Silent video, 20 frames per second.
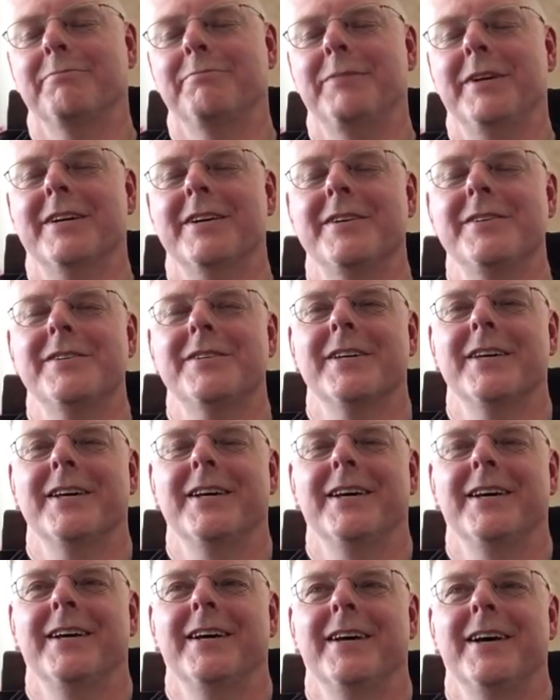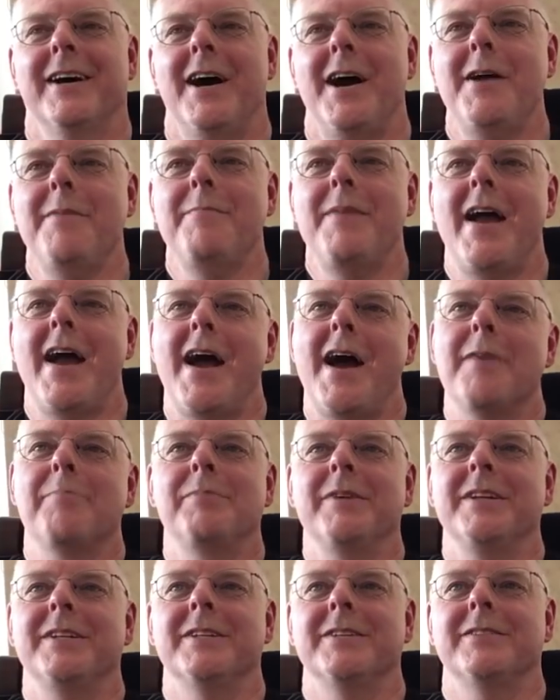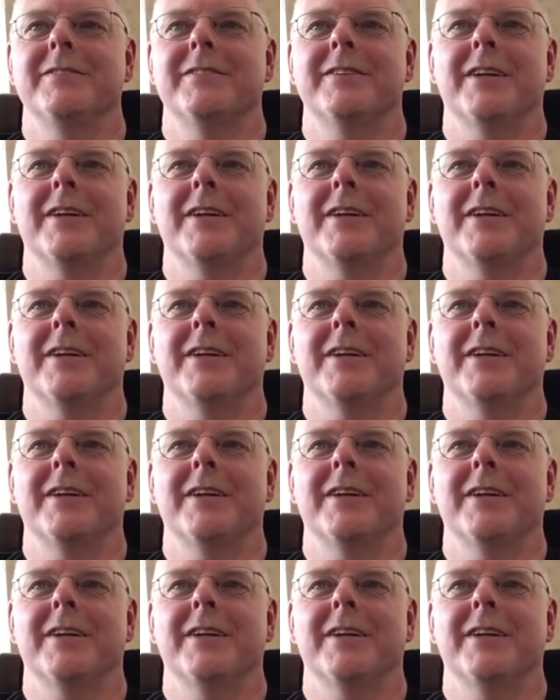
because I'm happy to